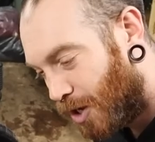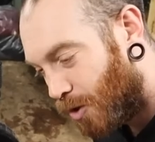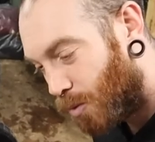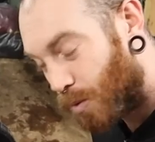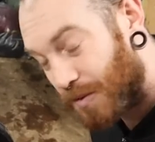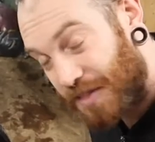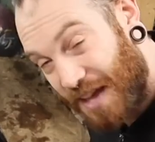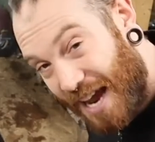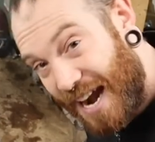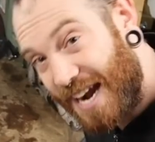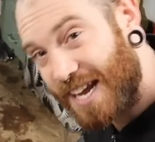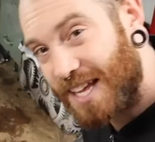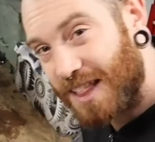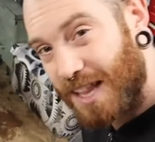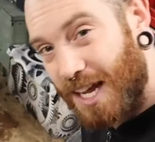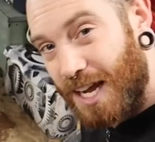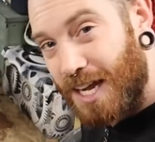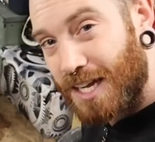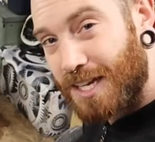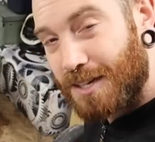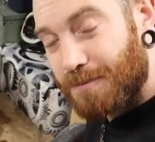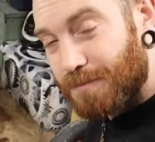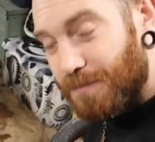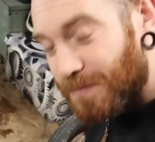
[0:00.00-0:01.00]
With any
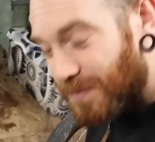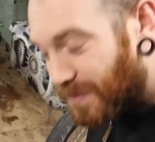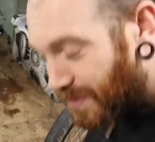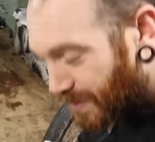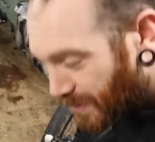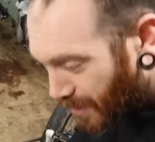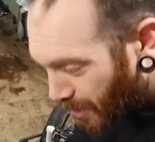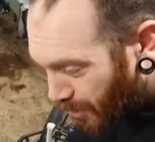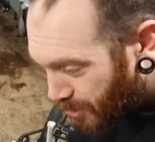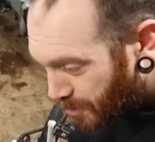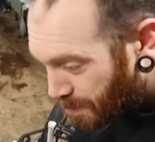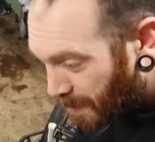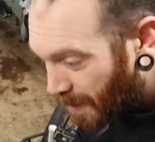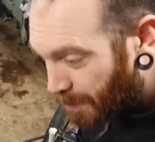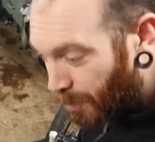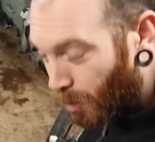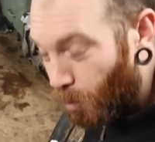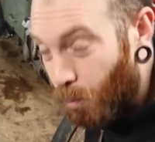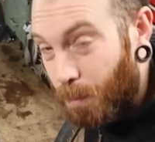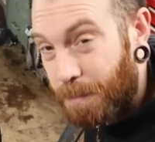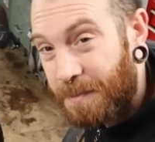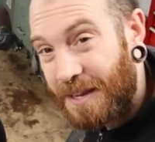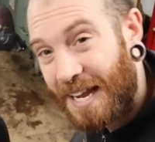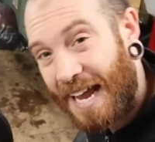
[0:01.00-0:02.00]
luck, those
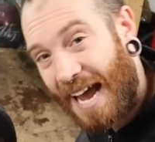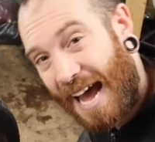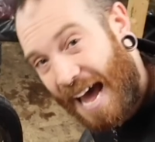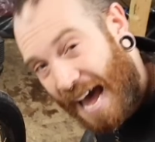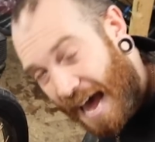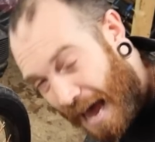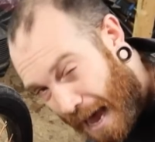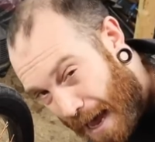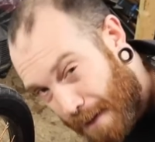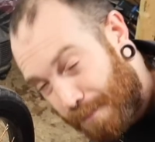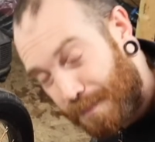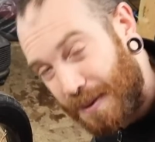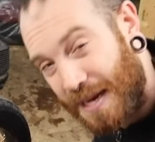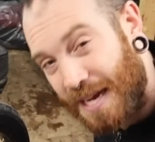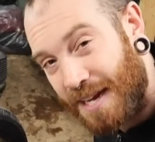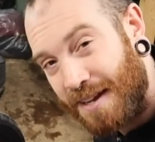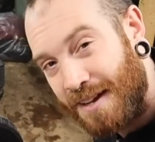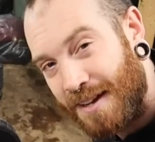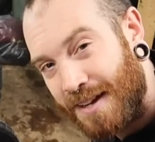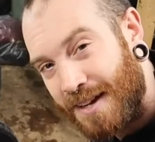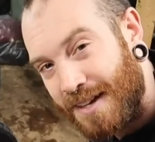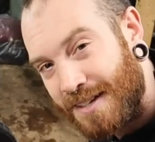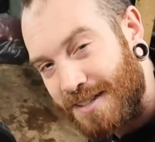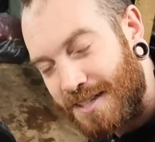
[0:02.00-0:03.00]
people will be happy
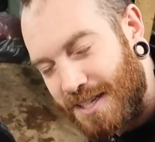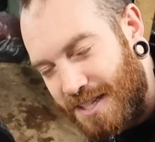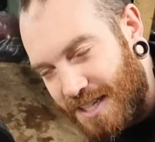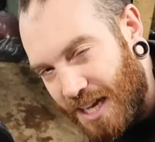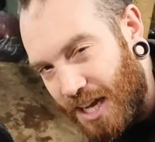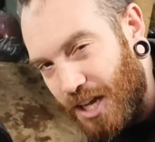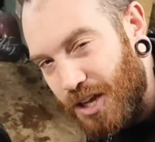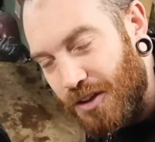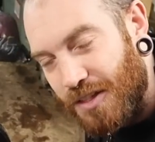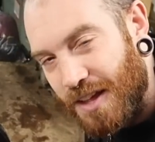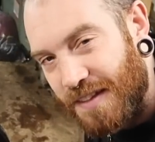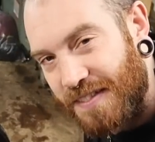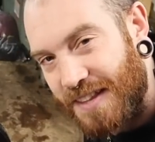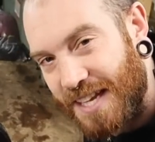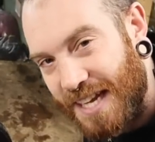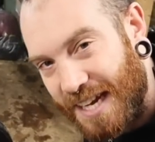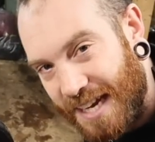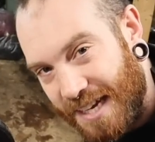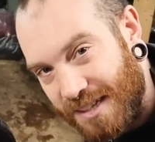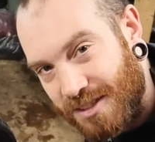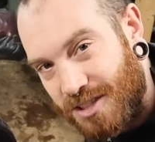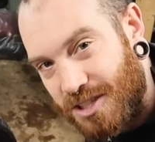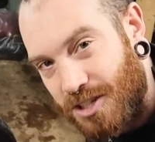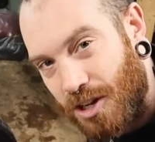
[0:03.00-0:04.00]
to tell you that the
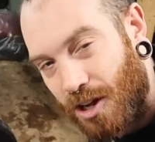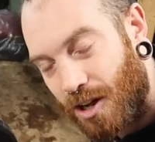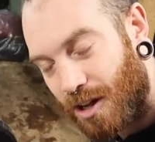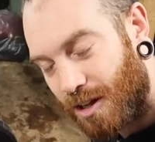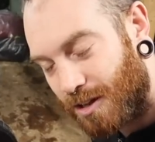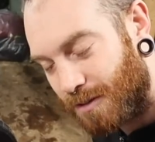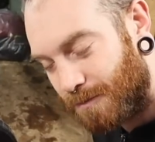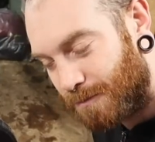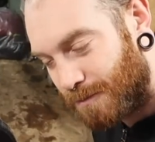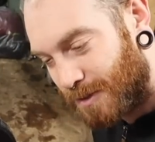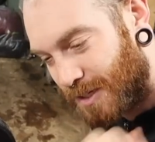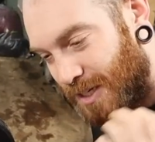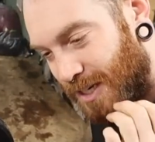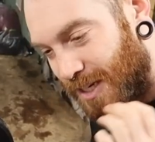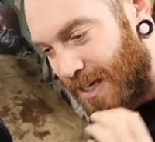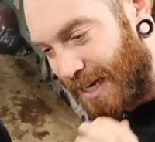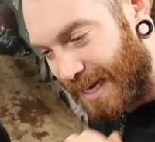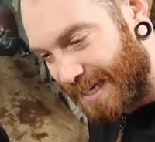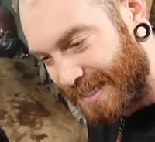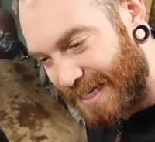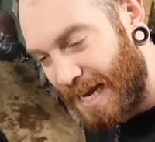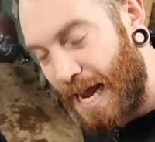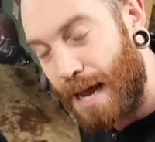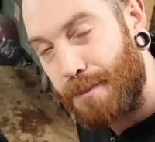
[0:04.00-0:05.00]
install
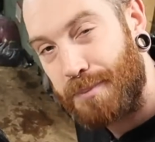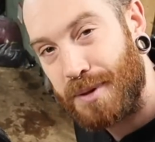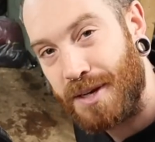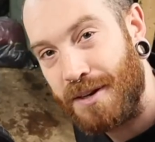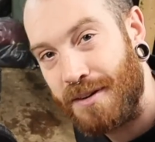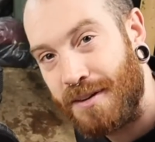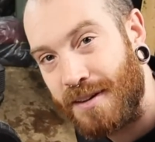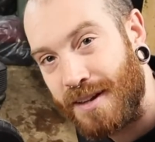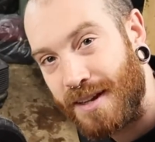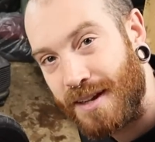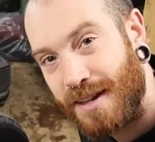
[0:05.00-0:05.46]
has happened